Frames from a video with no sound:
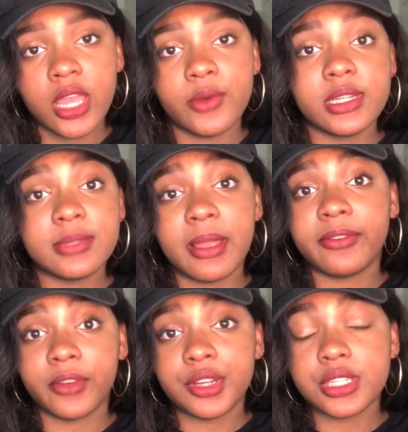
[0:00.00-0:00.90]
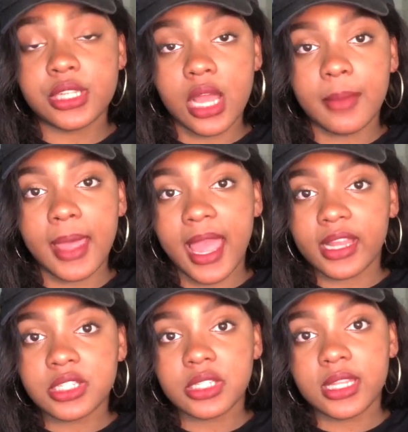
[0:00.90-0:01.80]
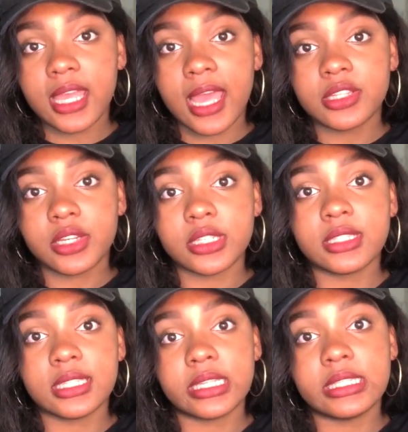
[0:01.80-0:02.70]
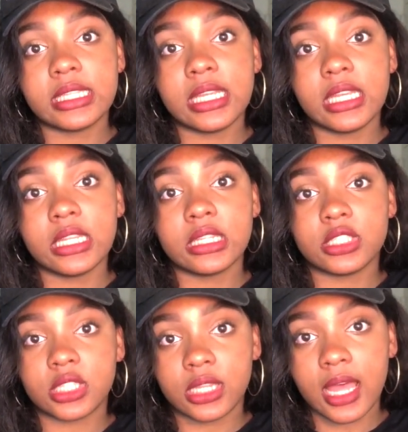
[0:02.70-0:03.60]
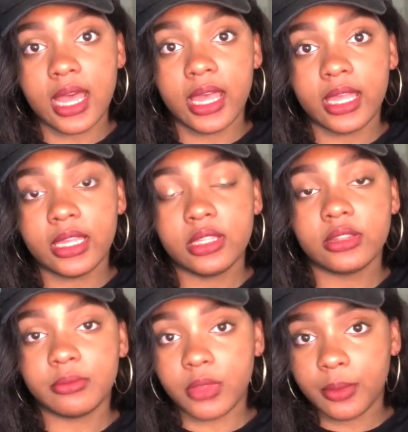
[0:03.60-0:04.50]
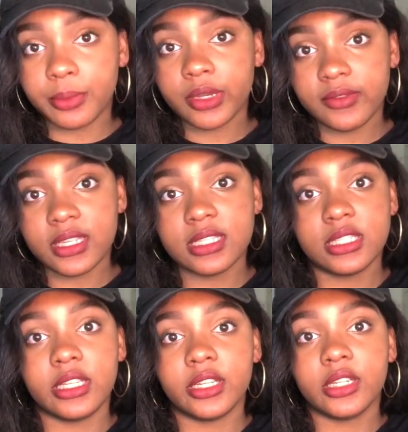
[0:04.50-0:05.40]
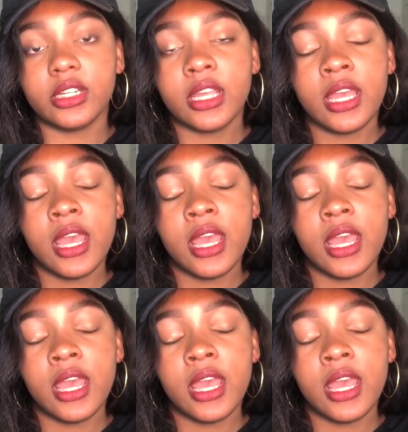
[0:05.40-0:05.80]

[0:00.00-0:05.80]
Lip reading: It was my first job, actually. I turned 16 in the July the previous year.